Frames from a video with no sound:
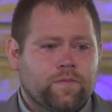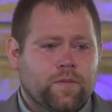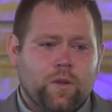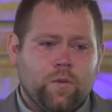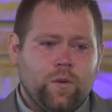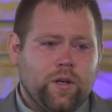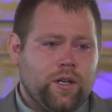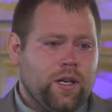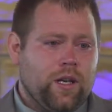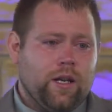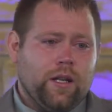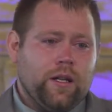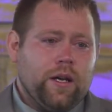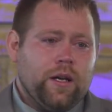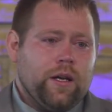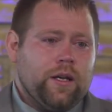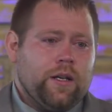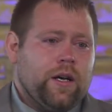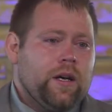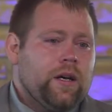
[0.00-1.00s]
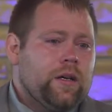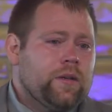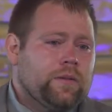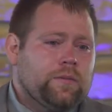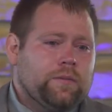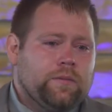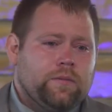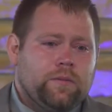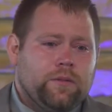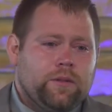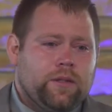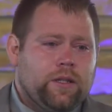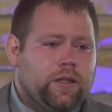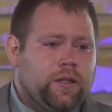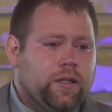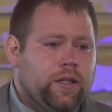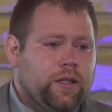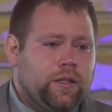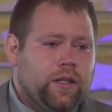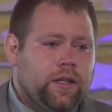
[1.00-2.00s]
We can't lay it down till
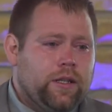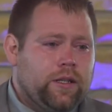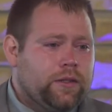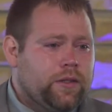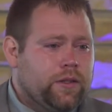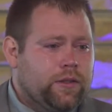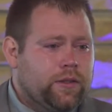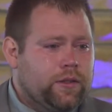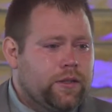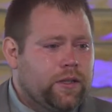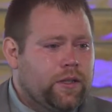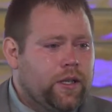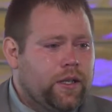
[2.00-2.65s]
he lets us see